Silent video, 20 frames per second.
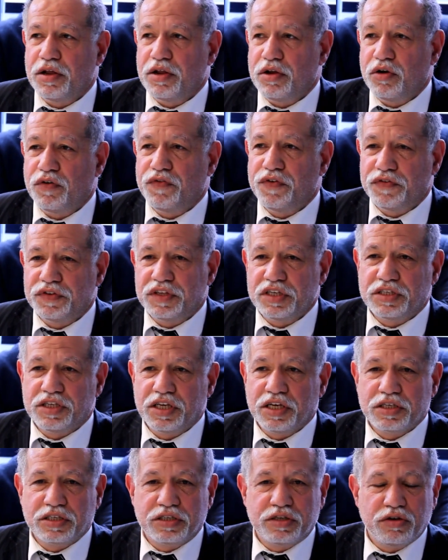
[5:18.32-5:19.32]
Law
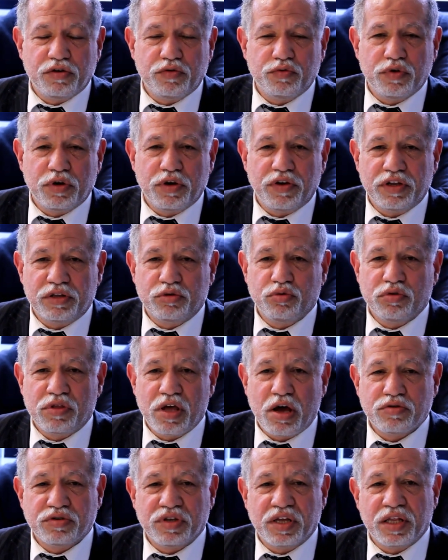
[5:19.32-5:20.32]
56,
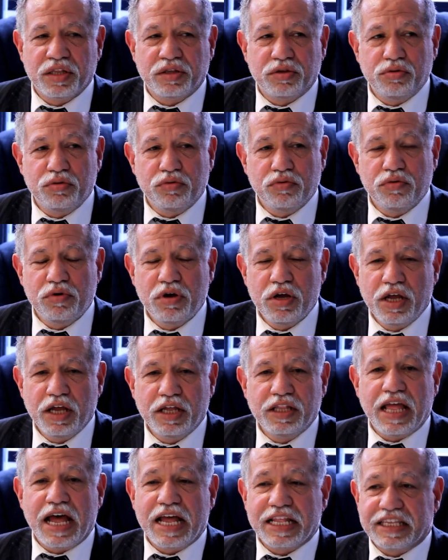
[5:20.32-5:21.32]
2002
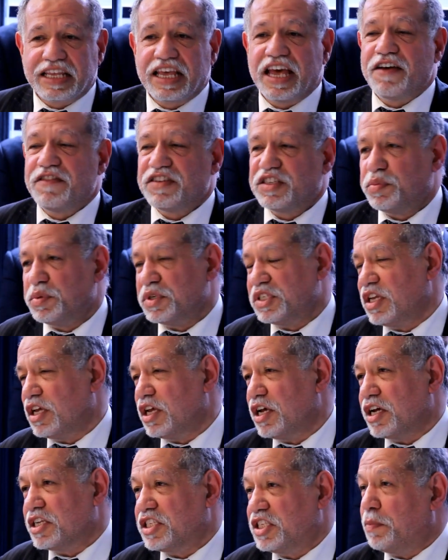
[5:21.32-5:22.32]
that gave uh,
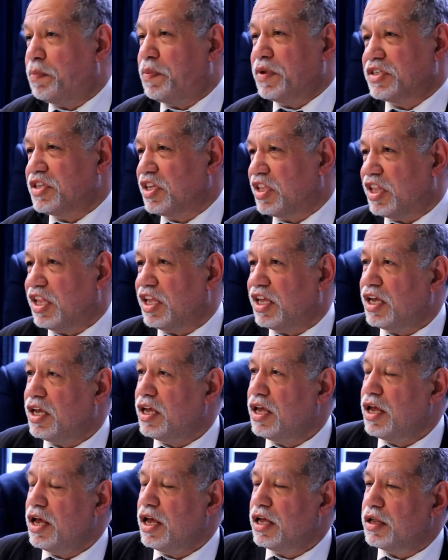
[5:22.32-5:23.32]
explicitly
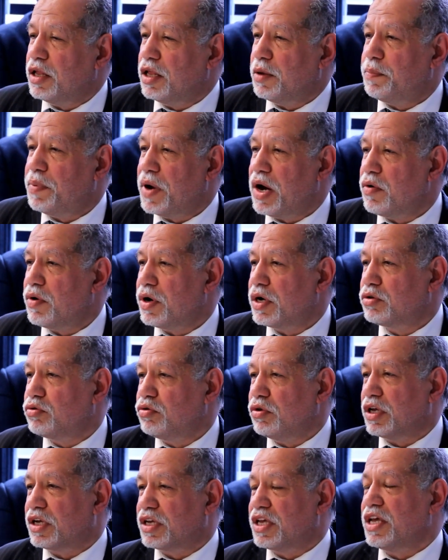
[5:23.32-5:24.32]
uh, power to
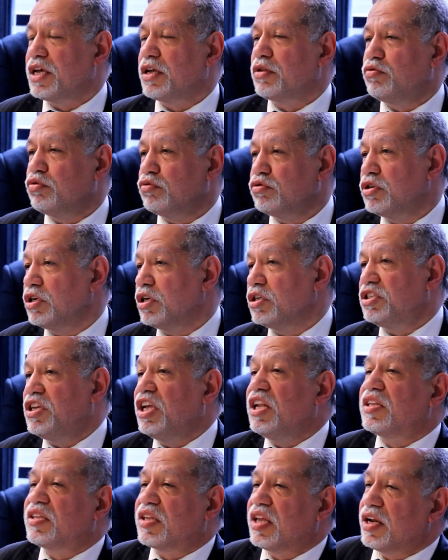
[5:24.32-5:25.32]
the king to
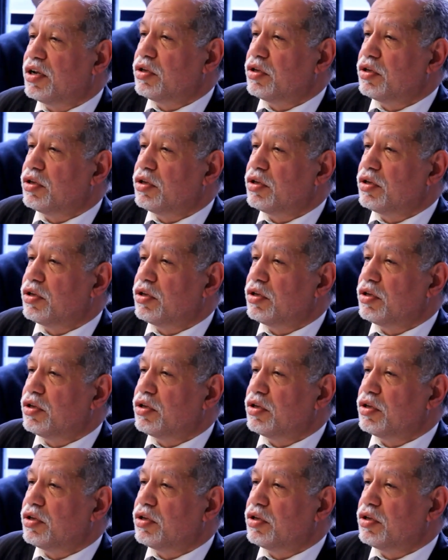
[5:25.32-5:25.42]
shelter